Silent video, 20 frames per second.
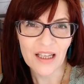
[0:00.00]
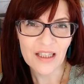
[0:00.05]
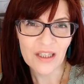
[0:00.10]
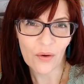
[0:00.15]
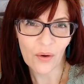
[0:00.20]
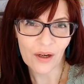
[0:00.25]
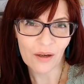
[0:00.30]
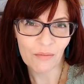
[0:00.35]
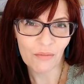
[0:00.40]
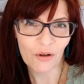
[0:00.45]

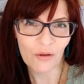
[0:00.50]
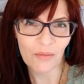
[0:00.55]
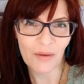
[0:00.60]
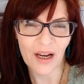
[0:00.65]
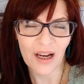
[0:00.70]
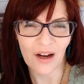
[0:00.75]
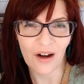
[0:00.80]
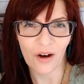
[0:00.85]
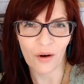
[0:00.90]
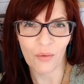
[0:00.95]
So I can put
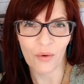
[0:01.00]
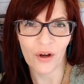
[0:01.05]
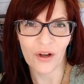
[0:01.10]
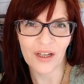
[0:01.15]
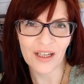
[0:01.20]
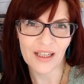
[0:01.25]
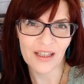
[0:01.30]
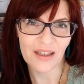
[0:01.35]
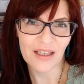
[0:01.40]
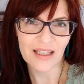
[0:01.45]
my
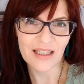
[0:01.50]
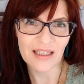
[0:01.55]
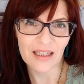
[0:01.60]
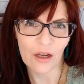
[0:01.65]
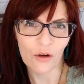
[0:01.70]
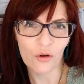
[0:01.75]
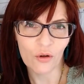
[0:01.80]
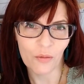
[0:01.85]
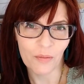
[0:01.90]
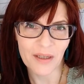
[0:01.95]
artwork in these
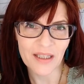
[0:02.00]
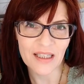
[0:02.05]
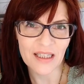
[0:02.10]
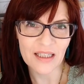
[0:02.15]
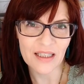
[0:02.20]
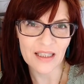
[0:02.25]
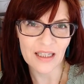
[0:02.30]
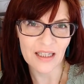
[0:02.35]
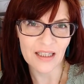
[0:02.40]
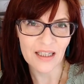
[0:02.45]
local
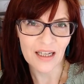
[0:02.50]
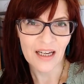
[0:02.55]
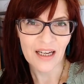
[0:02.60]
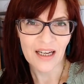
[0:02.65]
businesses.